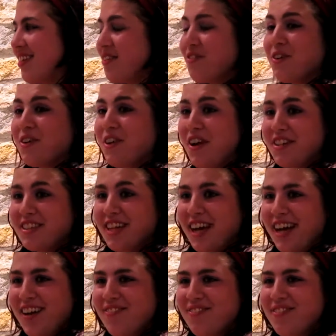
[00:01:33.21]
for a long
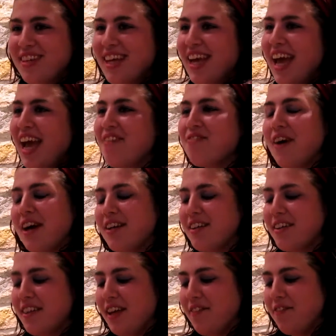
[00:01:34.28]
time, and finally
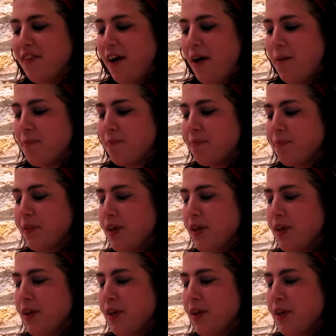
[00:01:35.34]
they've um,